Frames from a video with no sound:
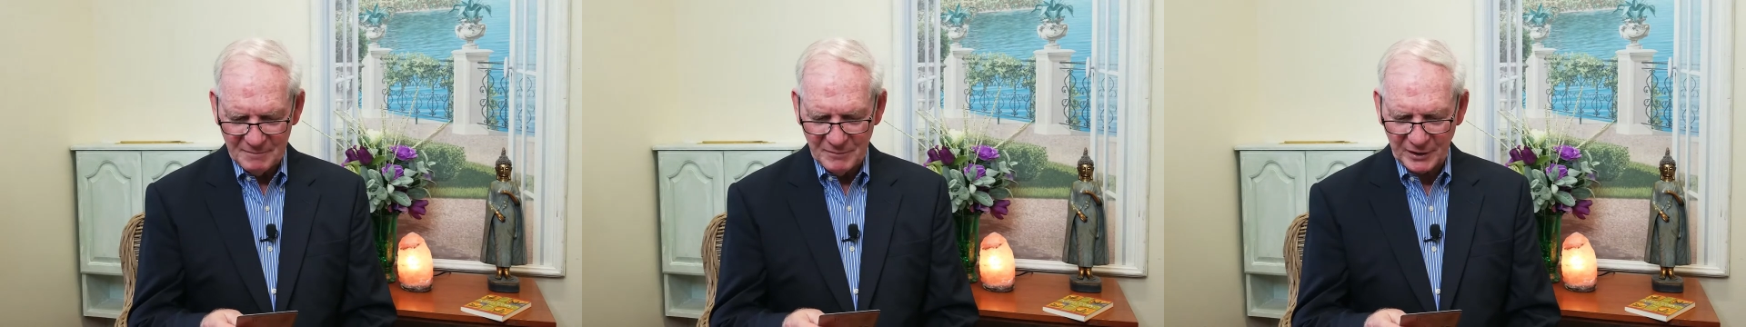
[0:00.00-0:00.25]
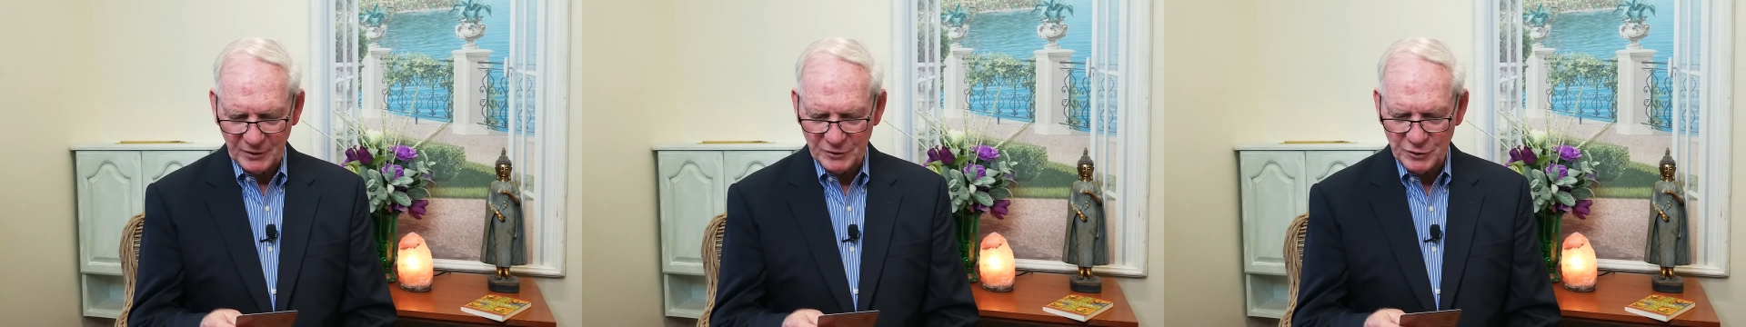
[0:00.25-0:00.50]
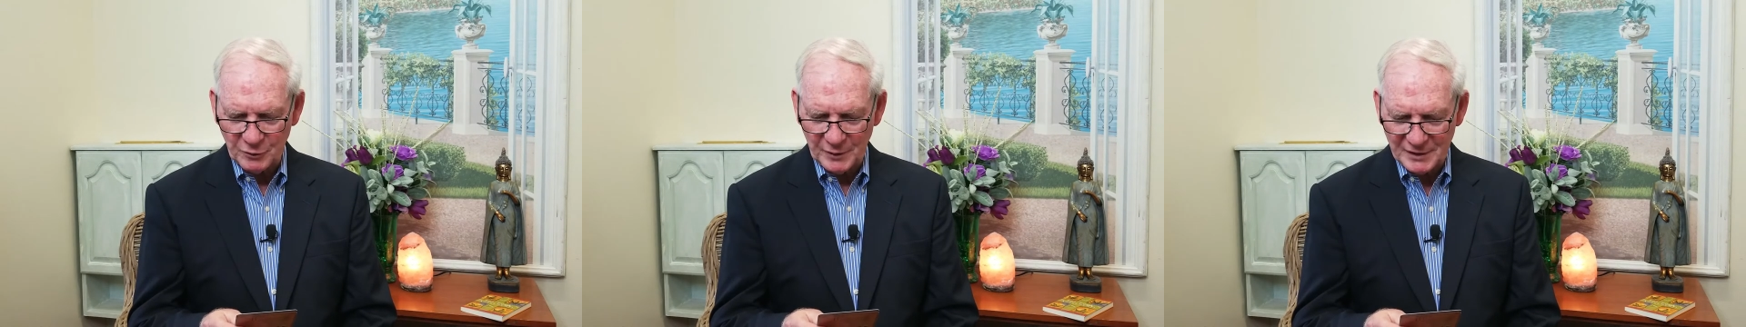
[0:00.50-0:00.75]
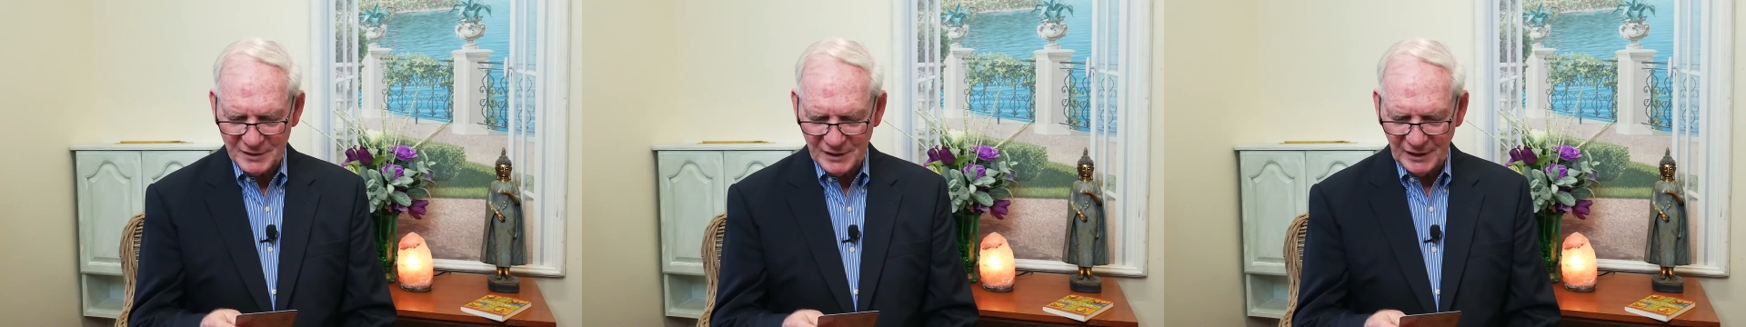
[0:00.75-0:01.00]
because your
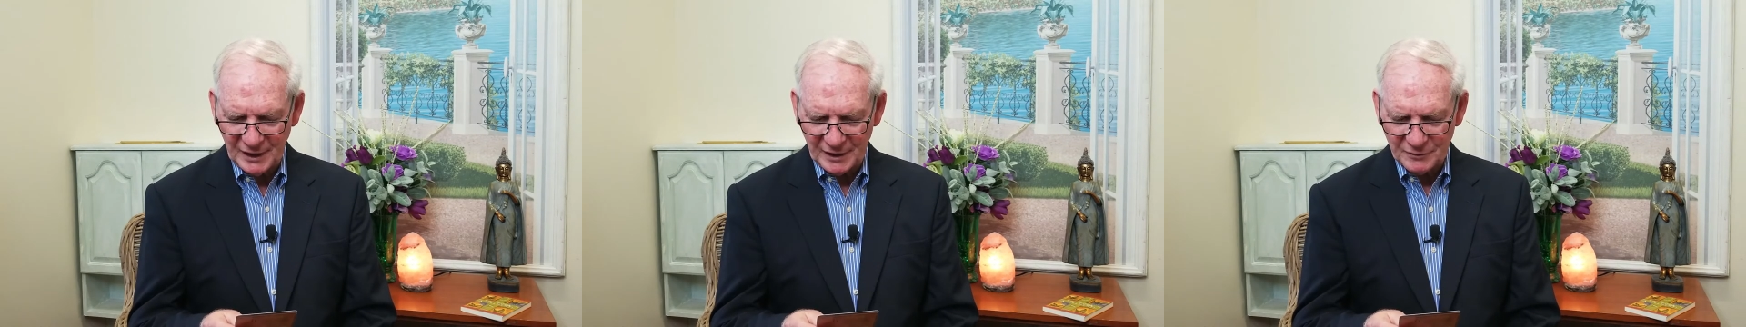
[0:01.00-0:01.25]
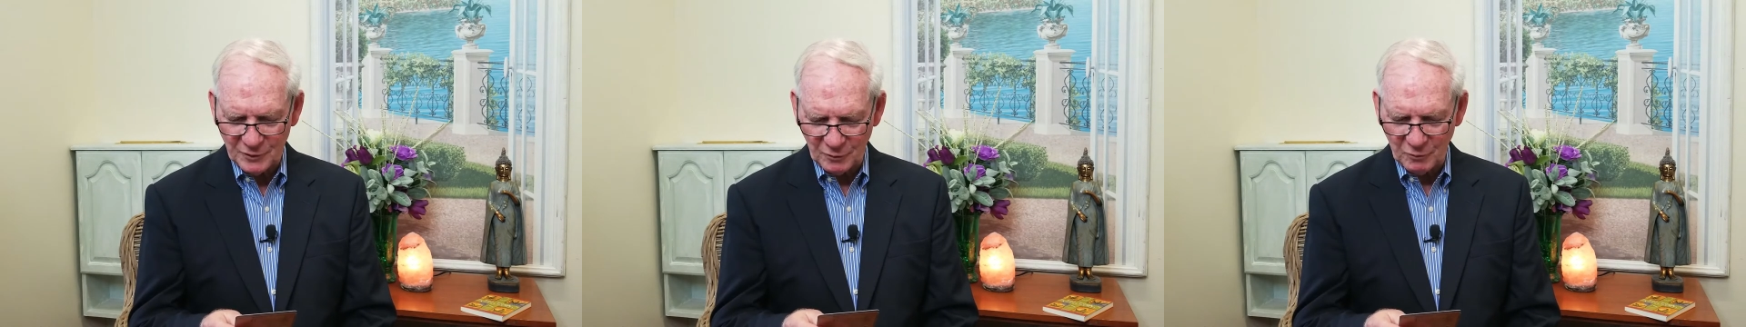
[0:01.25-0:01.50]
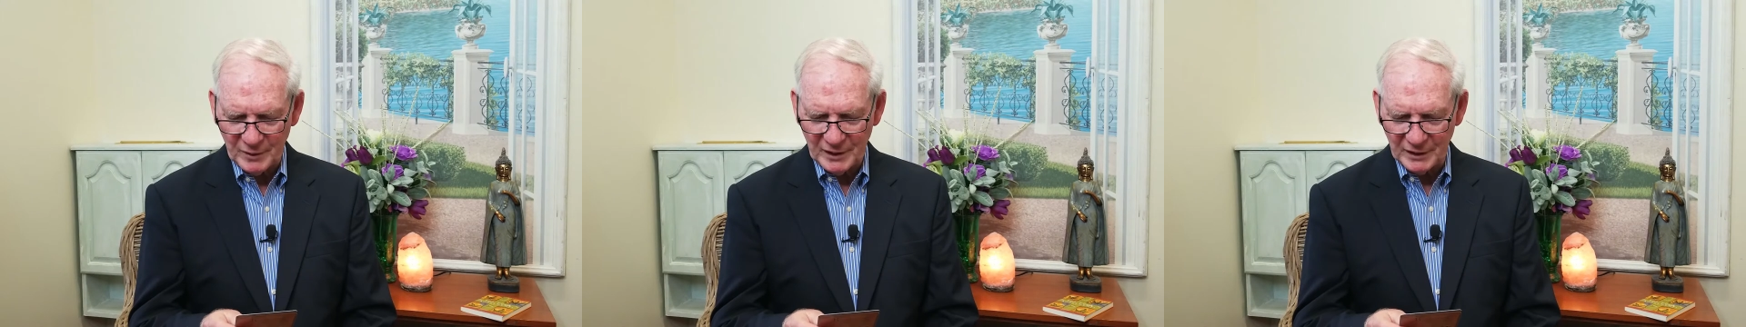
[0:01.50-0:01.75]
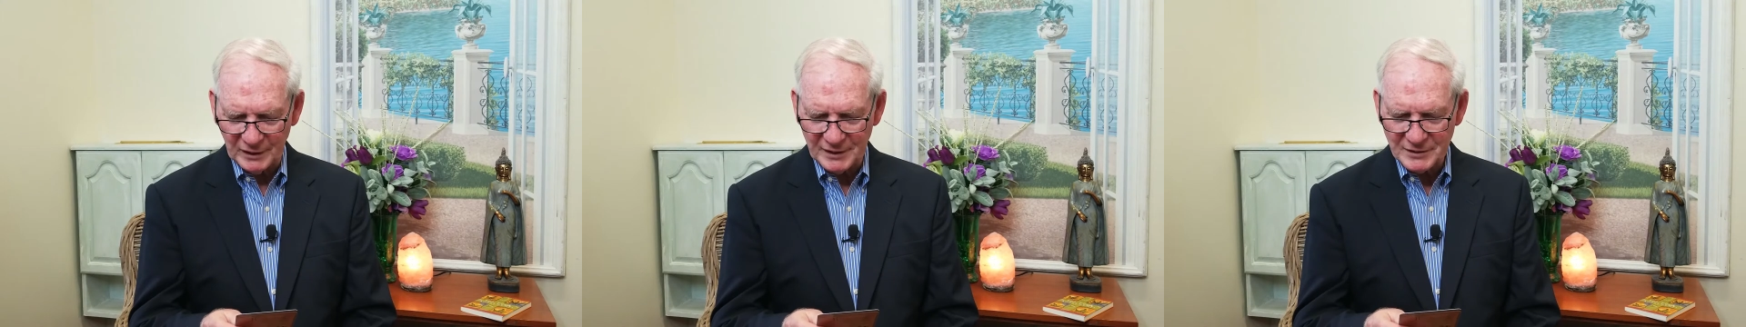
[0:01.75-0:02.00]
intent, your
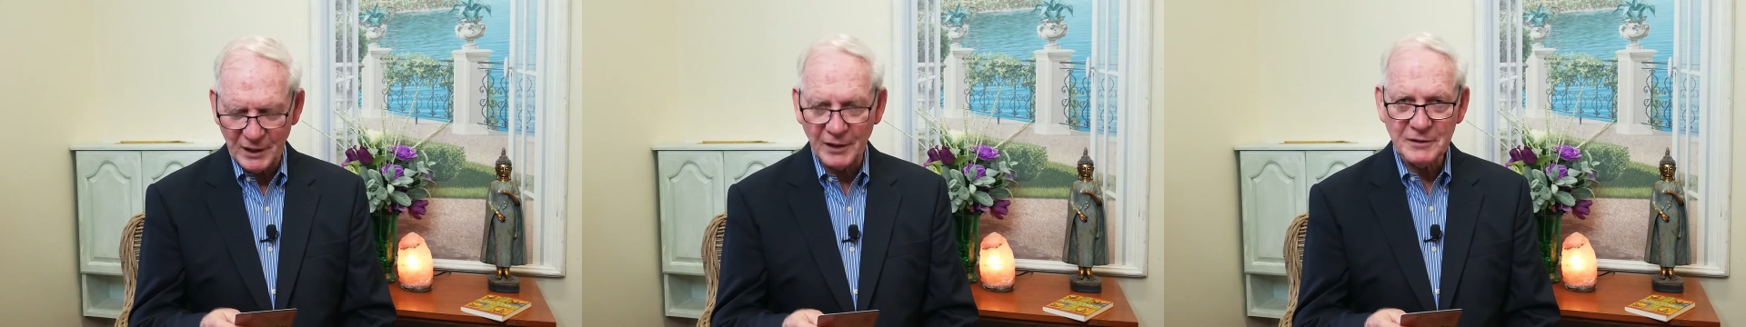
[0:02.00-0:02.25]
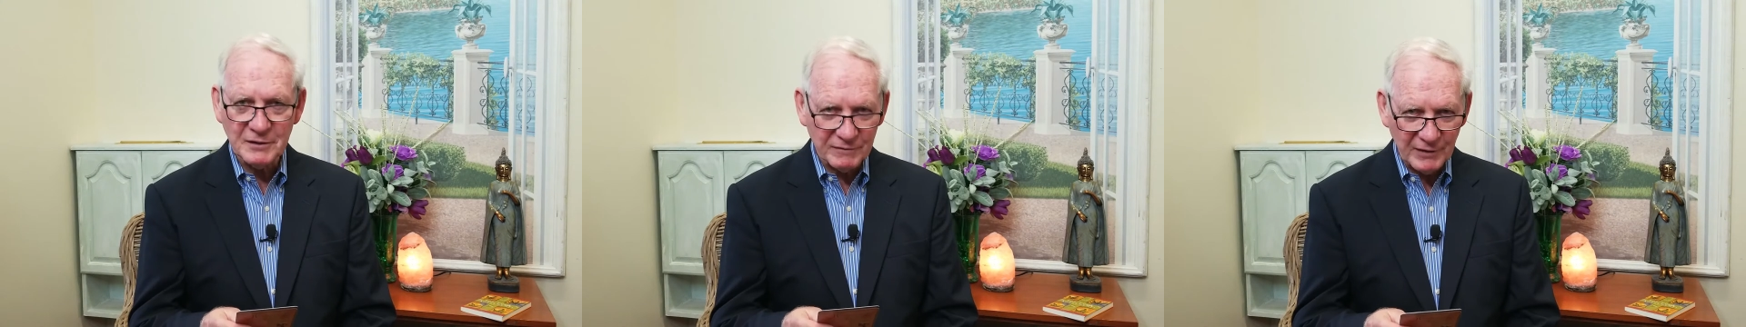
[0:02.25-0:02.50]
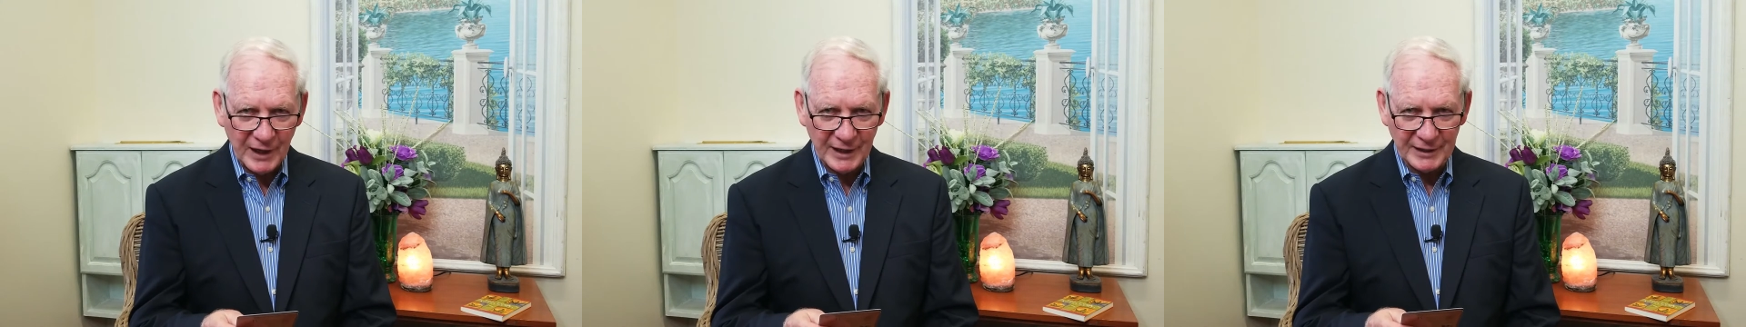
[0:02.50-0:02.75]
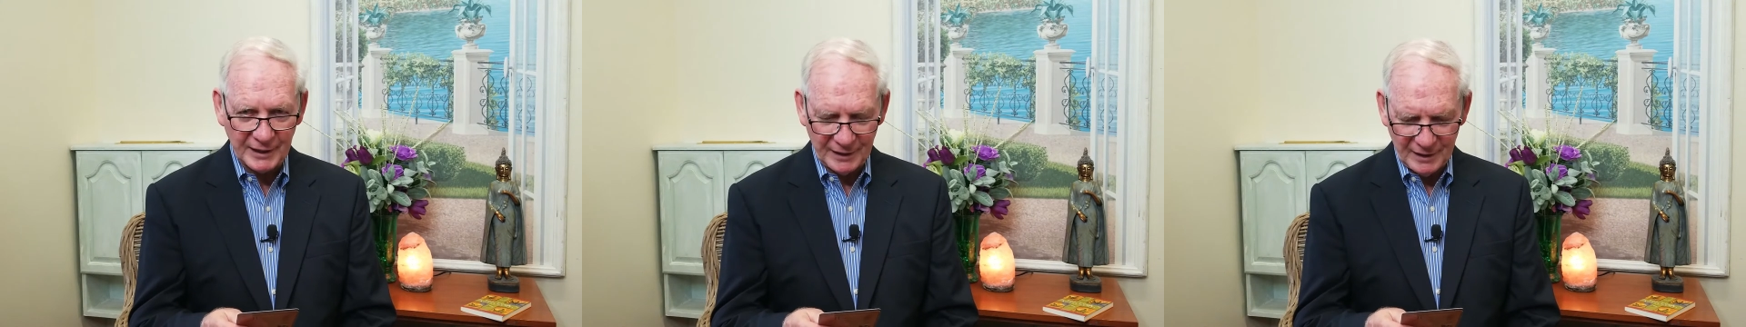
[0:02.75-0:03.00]
will, is
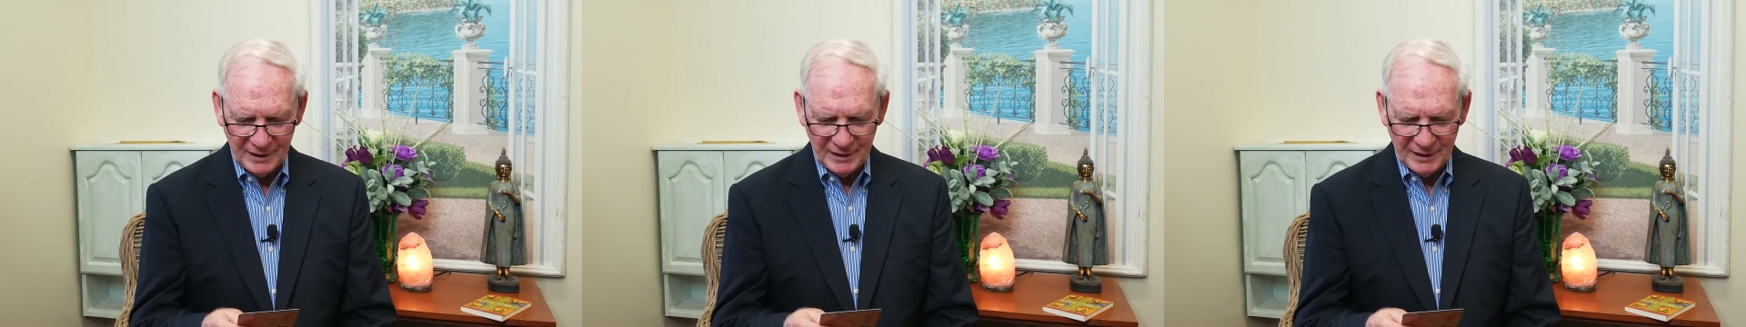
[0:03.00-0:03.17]
undivided.